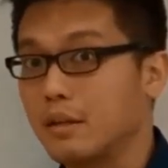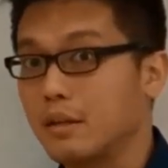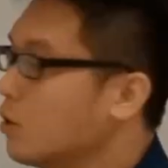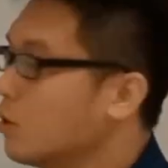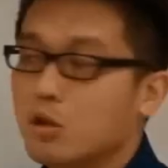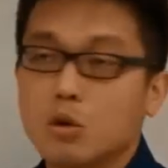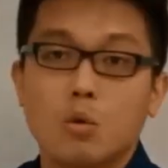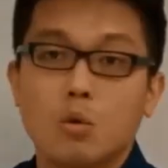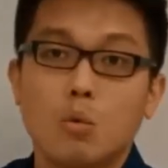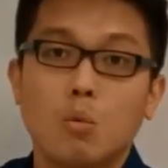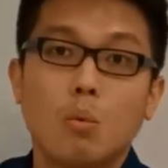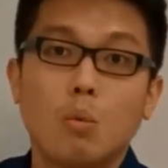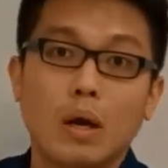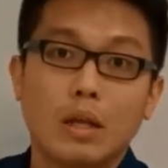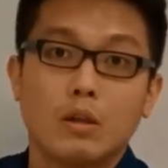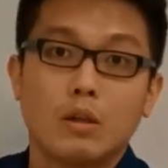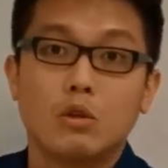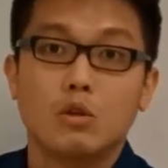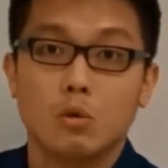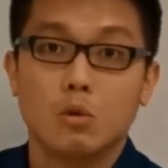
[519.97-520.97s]
So
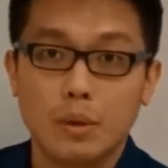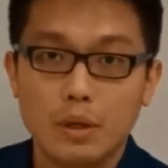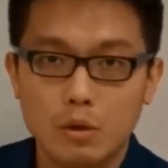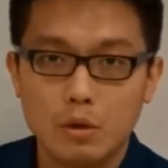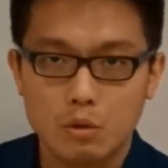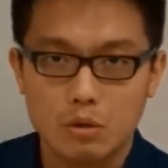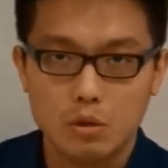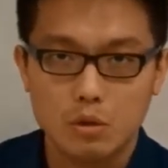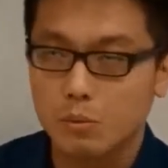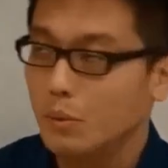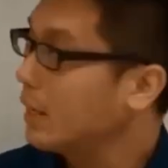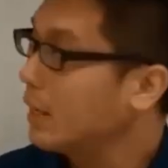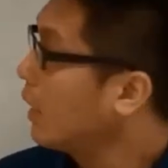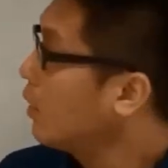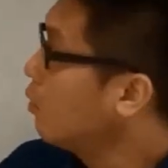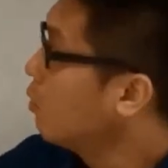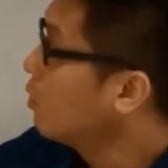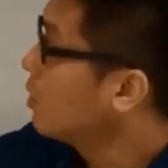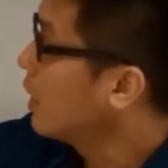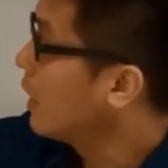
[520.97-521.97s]
what do we use? We can
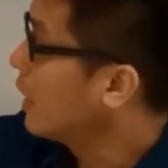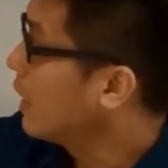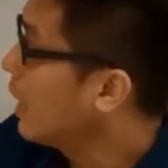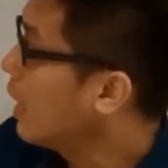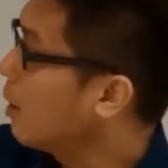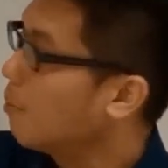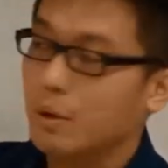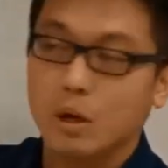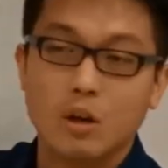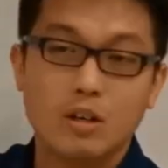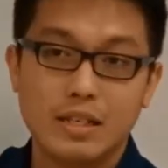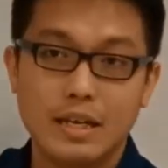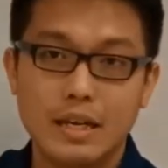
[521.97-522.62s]
use AM because